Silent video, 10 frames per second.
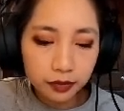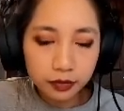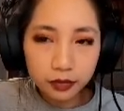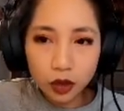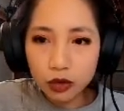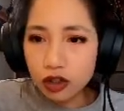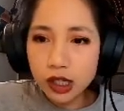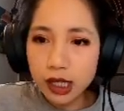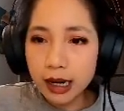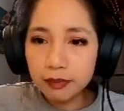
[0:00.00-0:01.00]
So it's just the
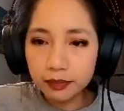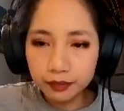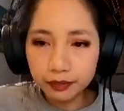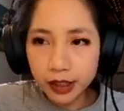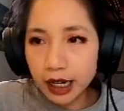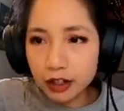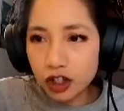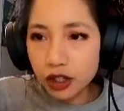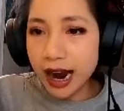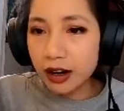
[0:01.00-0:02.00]
name. And I just
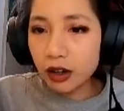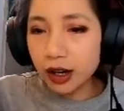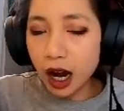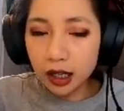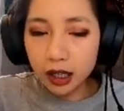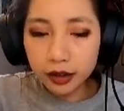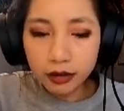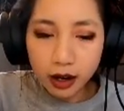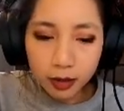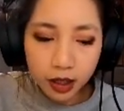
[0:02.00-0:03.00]
tack on ion
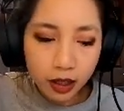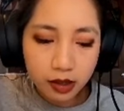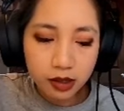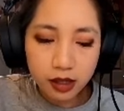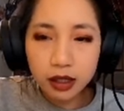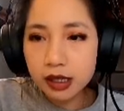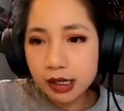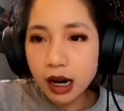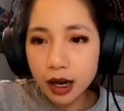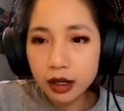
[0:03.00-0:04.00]
there because it is an
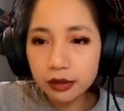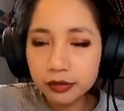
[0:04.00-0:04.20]
ion.